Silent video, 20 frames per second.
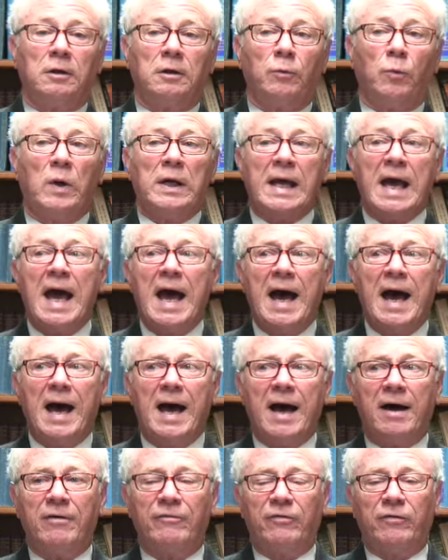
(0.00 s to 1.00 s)
we
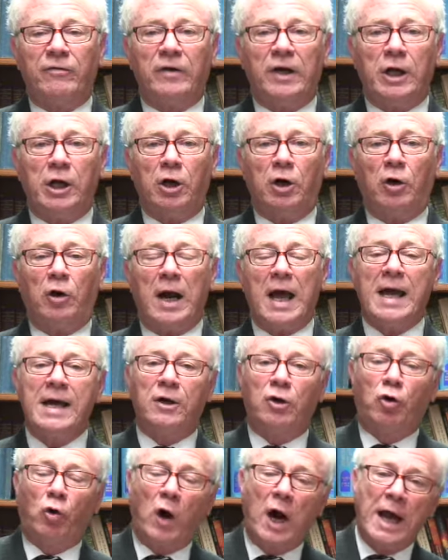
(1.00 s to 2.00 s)
have here a
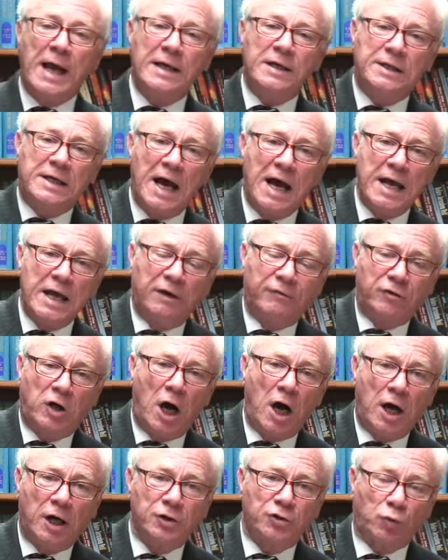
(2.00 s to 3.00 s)
great day of
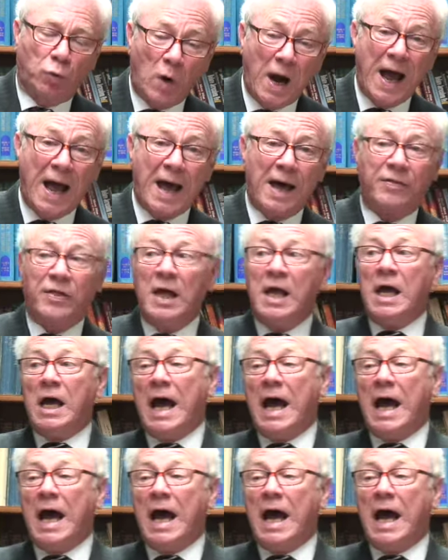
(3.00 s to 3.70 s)
God's wrath,